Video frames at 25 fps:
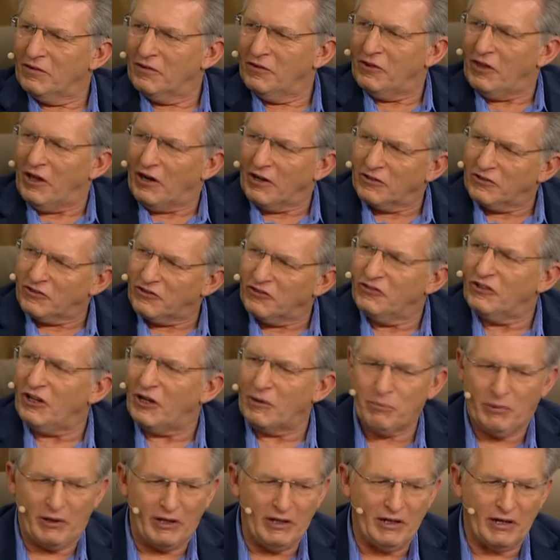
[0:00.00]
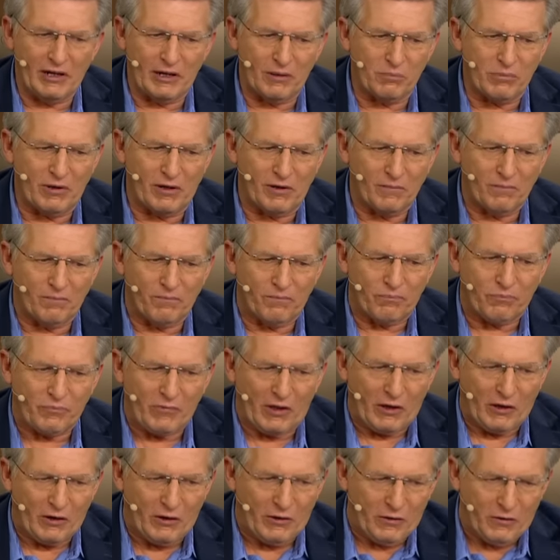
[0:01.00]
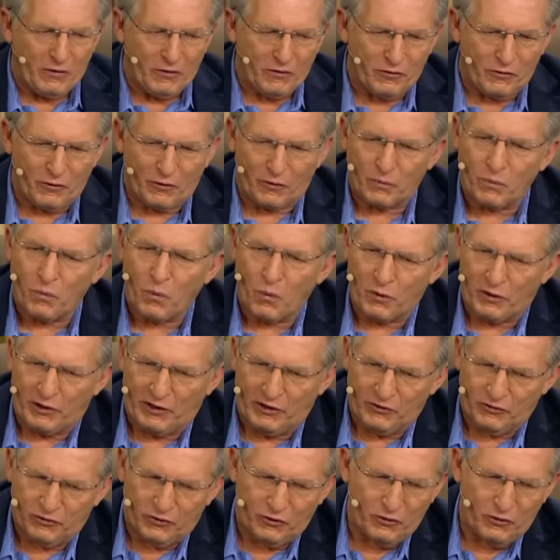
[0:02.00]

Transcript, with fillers: They're stepping up their warnings.